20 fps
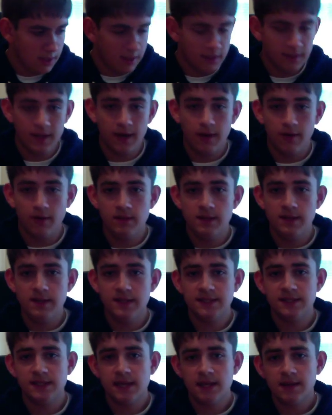Now, the
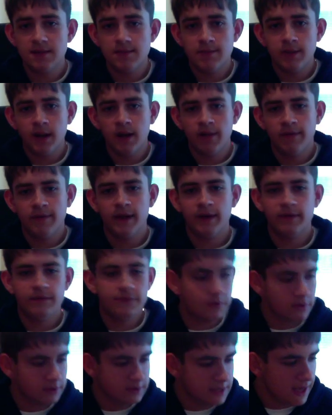second pair of
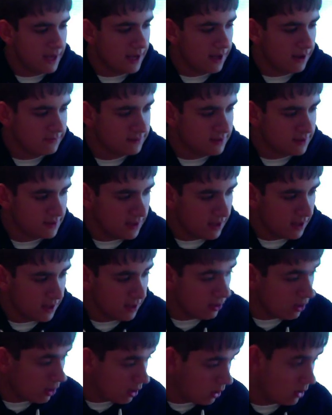headphones I have today
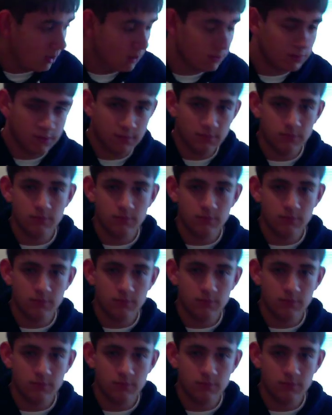are,